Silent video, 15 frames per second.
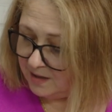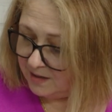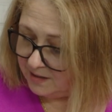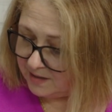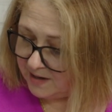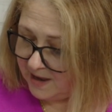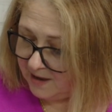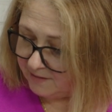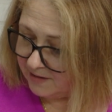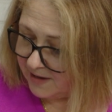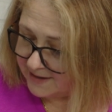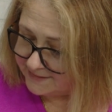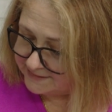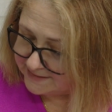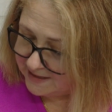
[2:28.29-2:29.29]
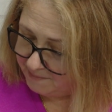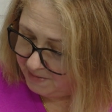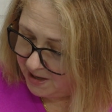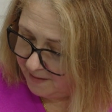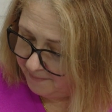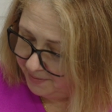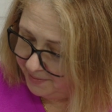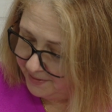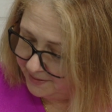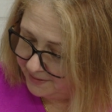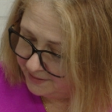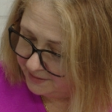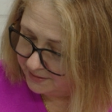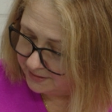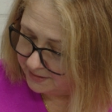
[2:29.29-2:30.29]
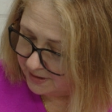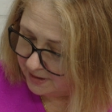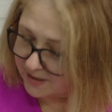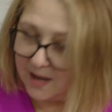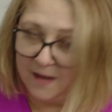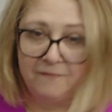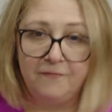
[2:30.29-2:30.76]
Now, classes coming up. Okay,